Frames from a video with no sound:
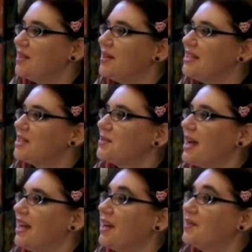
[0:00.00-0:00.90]
I just
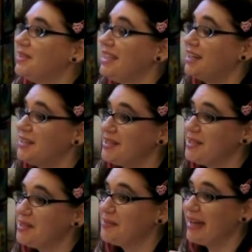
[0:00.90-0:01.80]
read Dairy
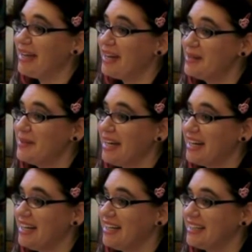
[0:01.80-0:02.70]
Two by Carrie
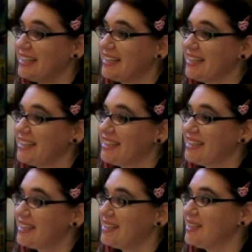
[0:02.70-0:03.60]
McGarry.
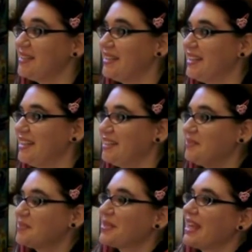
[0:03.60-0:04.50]
So good.
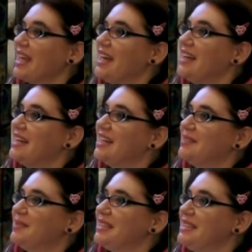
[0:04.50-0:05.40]

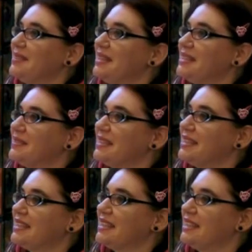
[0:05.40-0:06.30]
Let's see what else was.
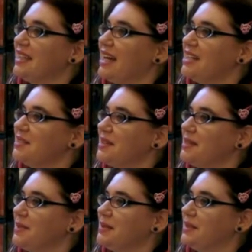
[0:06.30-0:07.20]
I just read
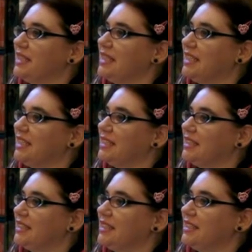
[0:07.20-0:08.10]
something really good.
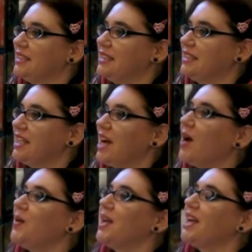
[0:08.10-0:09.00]

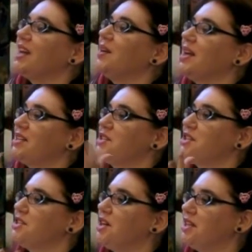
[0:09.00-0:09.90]
Oh yeah,
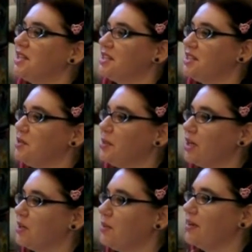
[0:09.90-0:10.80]
Trish Dollar's new book,
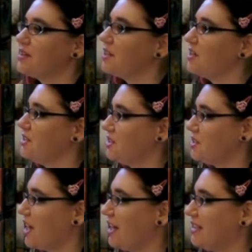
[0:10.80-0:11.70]
Where the Stars Still
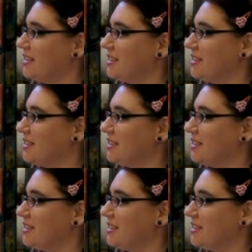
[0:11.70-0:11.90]
Shine.